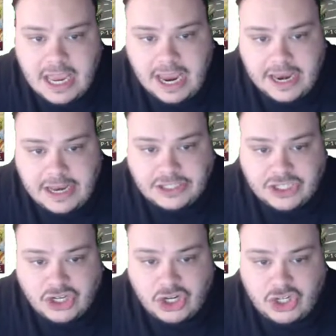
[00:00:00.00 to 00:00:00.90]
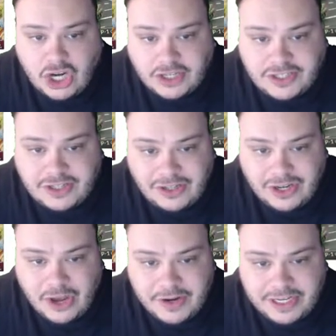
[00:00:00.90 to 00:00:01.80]
And it's just
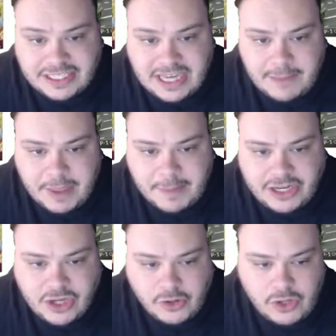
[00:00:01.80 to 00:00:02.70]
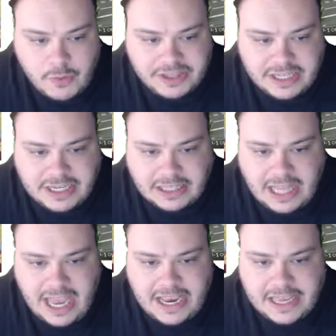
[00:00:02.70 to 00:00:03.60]
going to skip them. I don't know what the
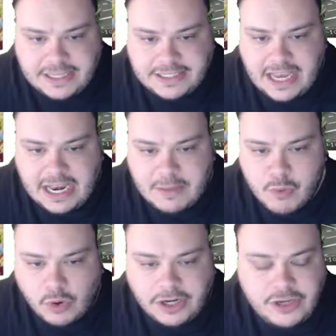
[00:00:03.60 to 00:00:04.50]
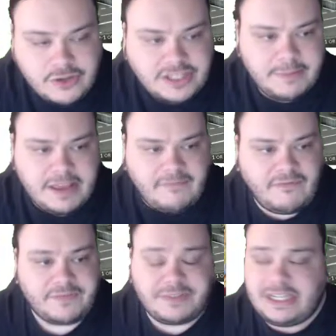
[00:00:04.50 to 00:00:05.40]
delay is anymore. It used to be
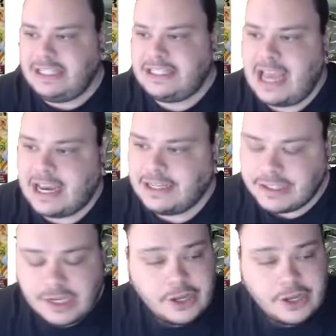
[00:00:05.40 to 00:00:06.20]
15 seconds.